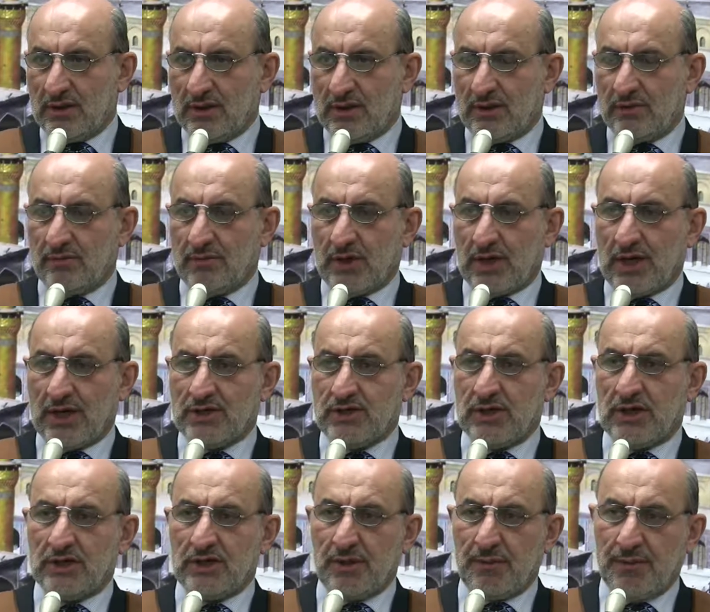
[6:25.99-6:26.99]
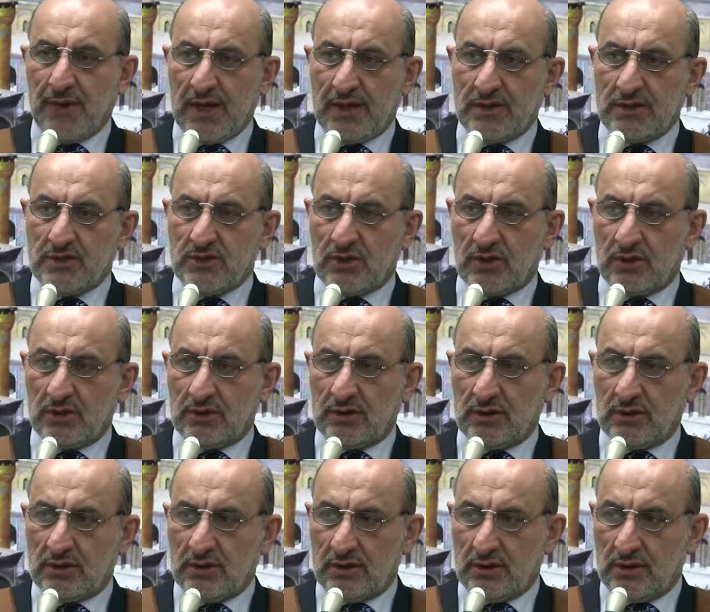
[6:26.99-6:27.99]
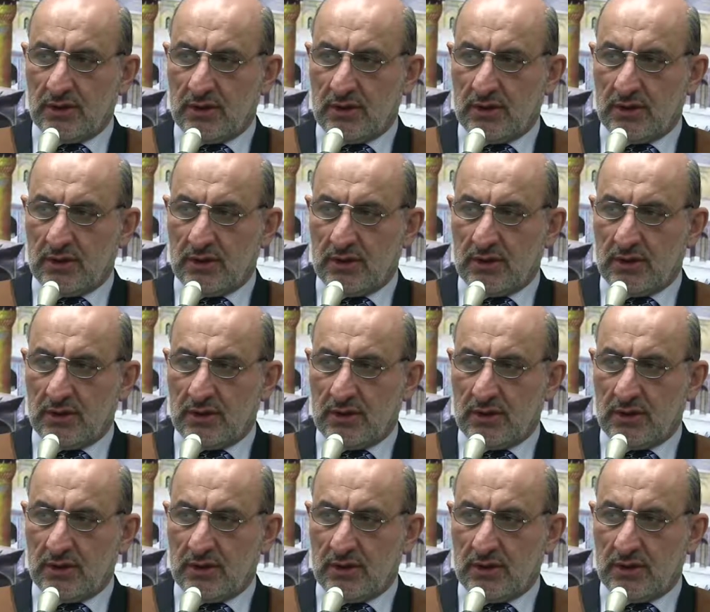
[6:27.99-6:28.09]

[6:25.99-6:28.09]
the maraja depends on